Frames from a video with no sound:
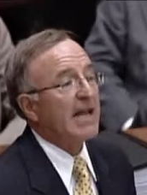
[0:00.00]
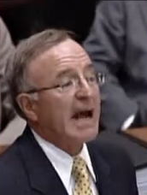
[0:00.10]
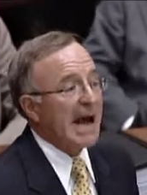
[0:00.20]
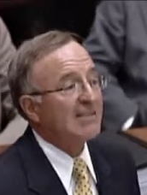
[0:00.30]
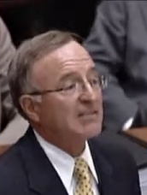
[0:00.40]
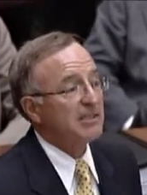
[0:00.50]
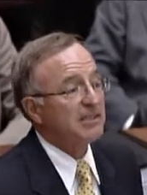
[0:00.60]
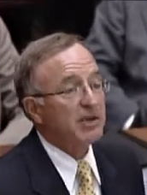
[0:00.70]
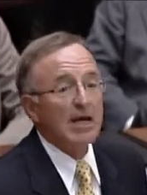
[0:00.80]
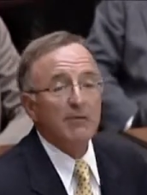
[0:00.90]

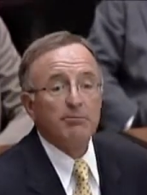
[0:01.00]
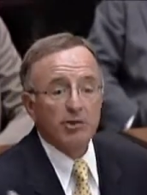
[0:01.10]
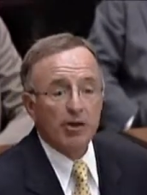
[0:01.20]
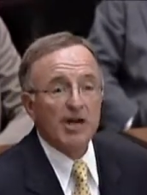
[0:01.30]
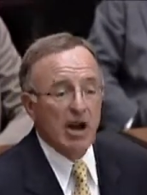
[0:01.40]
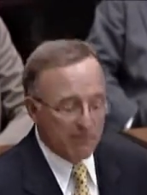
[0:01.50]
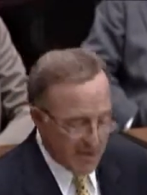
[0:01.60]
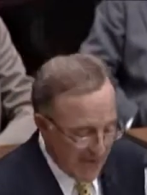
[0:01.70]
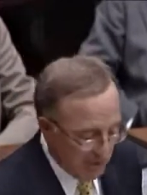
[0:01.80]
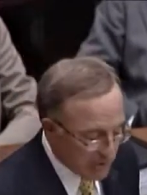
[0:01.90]
hostage, turning off
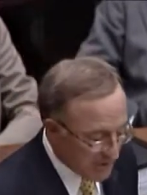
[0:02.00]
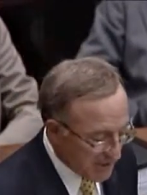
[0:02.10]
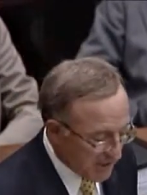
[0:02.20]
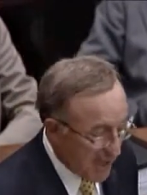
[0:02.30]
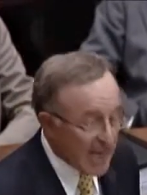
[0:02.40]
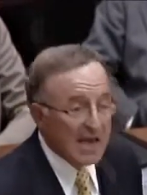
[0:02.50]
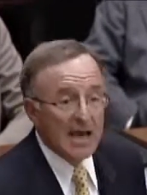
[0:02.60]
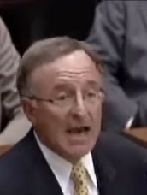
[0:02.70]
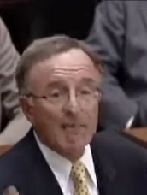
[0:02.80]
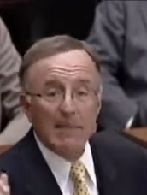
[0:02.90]
cameras and the like.
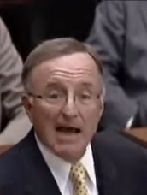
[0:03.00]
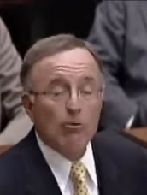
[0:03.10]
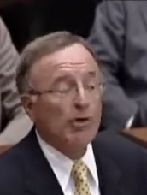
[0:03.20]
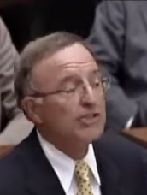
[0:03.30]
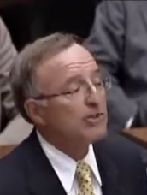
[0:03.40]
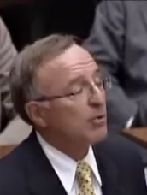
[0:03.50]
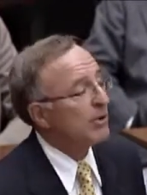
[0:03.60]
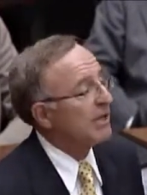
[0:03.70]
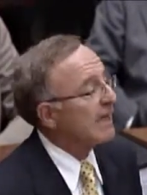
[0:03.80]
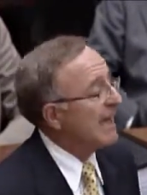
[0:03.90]
I'm not quite sure
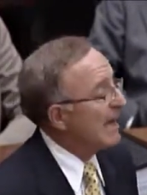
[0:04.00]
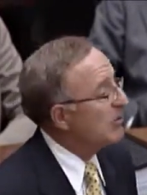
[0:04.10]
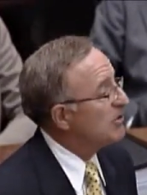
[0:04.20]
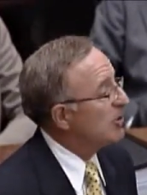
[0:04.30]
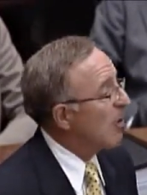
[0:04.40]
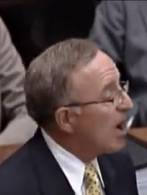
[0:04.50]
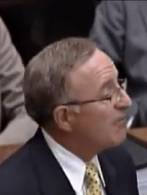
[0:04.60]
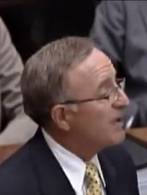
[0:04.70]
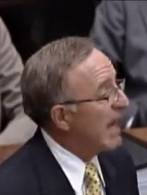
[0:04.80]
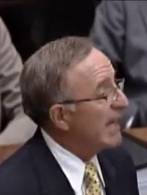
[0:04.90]
whether the cameras are
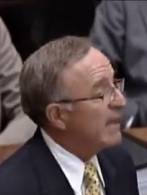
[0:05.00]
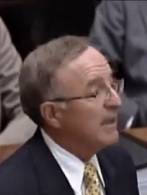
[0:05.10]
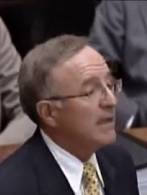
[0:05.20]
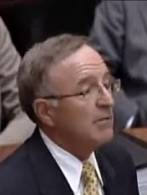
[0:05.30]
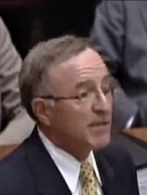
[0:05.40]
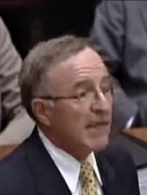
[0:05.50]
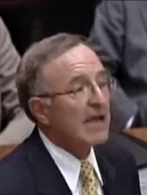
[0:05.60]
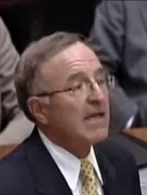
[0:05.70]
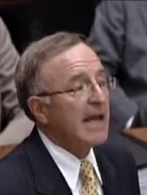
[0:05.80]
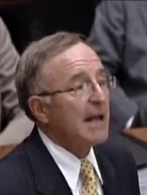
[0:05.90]
off yet, but
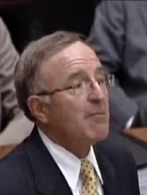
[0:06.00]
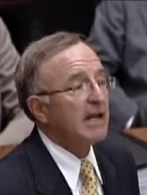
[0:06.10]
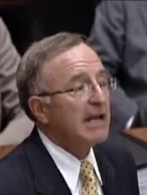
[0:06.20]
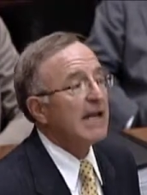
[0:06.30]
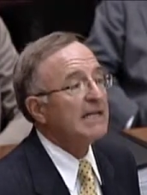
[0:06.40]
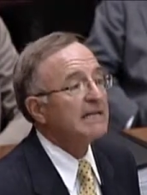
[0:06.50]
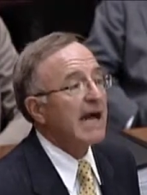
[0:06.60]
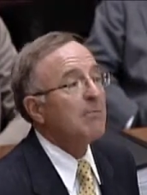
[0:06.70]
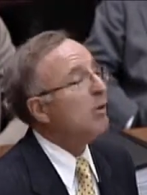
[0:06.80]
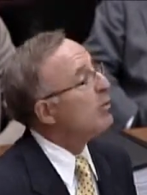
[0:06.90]
that could happen at any
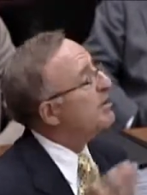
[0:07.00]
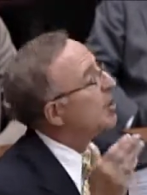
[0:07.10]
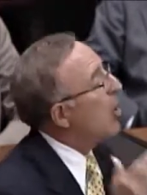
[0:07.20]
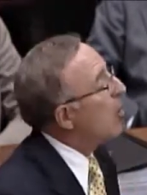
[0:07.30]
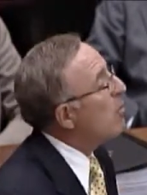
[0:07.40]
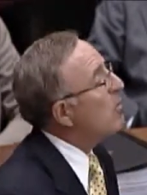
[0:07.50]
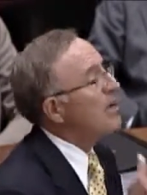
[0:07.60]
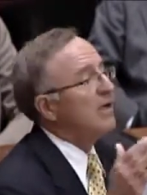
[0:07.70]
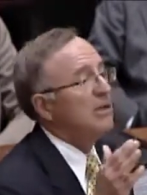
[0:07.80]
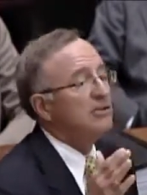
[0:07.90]
time. But with
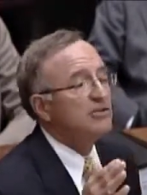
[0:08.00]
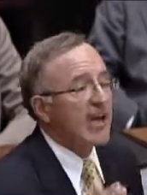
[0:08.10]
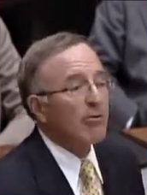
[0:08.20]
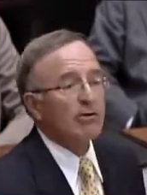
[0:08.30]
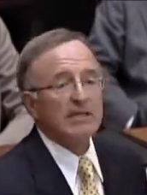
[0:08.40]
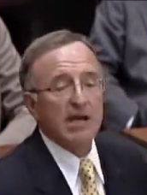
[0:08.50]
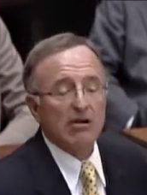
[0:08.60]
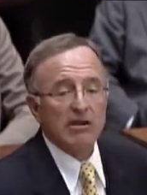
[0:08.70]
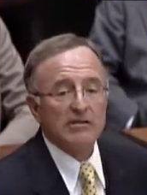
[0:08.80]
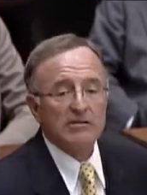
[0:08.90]

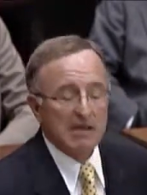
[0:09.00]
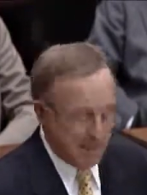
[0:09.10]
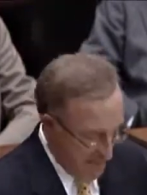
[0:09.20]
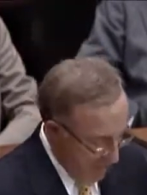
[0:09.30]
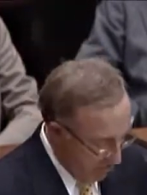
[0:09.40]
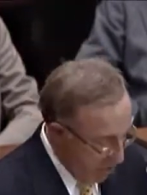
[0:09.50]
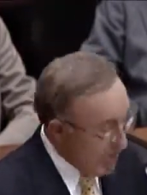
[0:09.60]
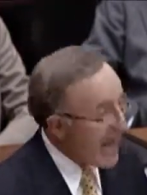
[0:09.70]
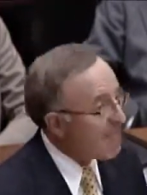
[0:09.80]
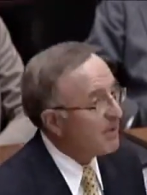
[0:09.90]
co-secretaries, that
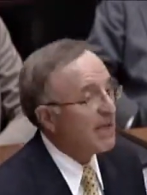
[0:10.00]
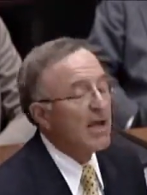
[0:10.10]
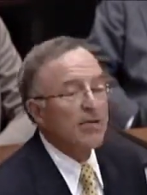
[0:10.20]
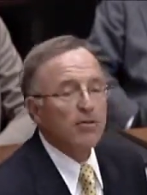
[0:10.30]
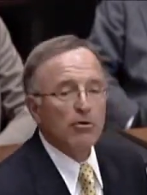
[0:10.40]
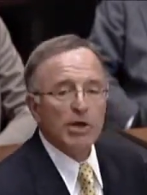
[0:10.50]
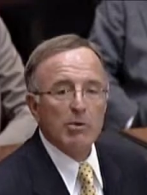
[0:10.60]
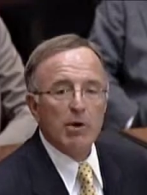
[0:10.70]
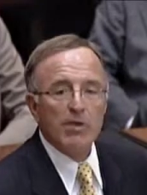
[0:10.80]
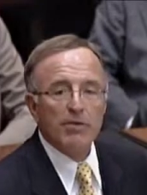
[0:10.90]
won't happen.
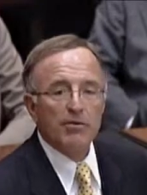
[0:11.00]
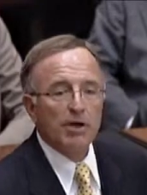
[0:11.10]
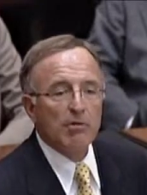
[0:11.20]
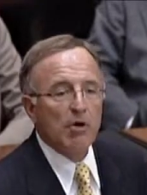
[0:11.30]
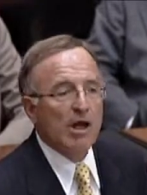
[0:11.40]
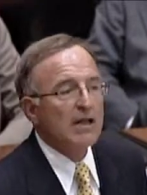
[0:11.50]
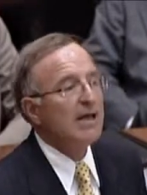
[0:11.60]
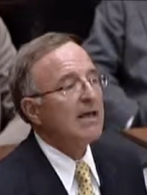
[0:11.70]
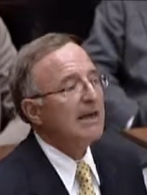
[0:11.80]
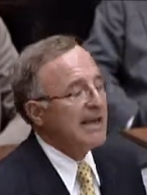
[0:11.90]
31-31,
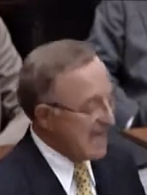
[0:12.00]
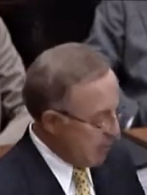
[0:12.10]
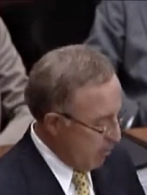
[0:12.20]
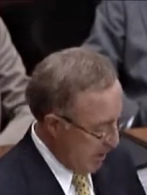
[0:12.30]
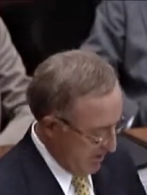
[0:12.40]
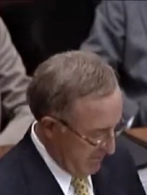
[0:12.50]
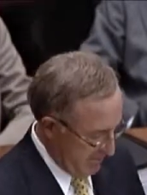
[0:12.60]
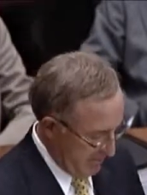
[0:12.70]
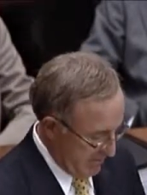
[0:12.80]
equal.